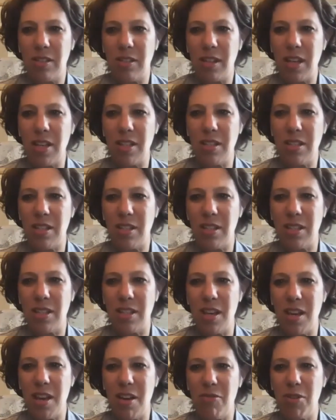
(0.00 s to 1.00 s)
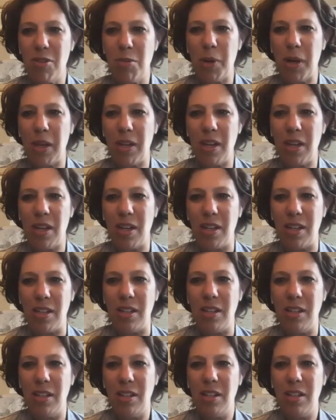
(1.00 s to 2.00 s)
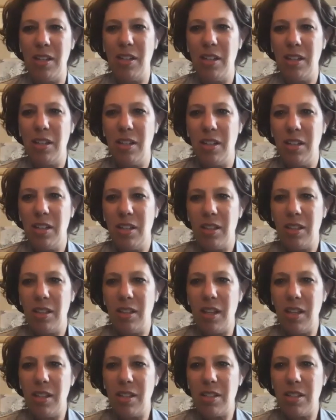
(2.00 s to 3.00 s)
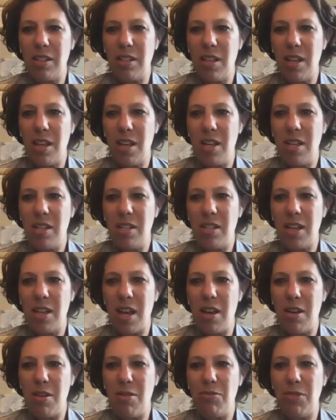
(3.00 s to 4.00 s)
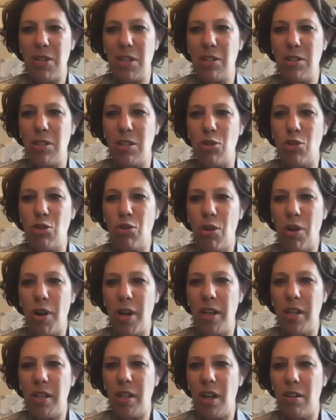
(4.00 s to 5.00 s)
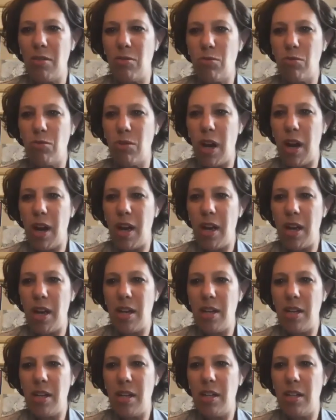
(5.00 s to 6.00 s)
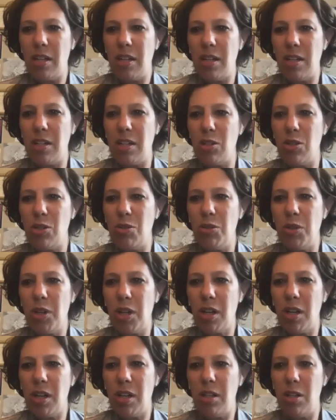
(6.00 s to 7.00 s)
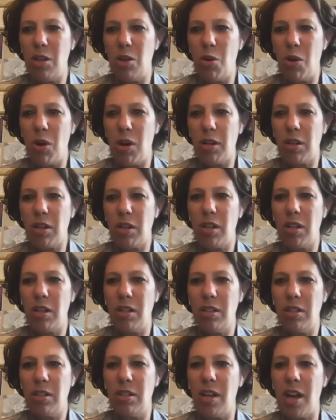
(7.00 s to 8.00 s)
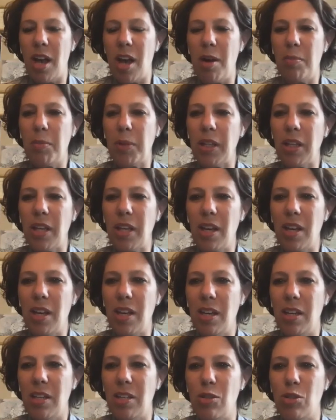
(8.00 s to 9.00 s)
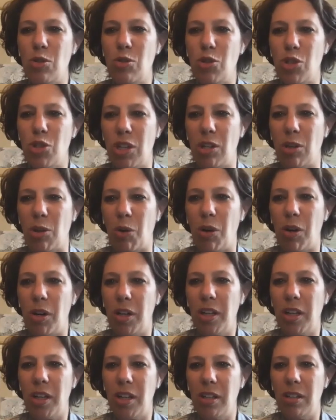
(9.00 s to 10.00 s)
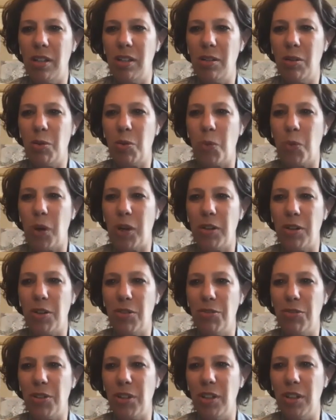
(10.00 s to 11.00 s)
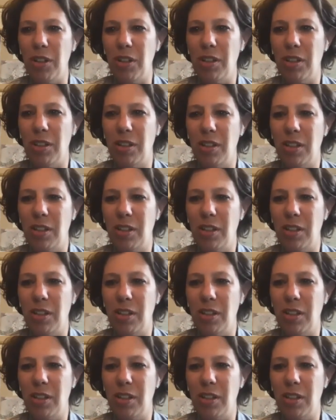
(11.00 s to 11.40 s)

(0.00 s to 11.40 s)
Nice to see everybody. Let's see, Dave in Detroit and Ray in Utica, New York, Emily in Eugene, Oregon. Wonderful.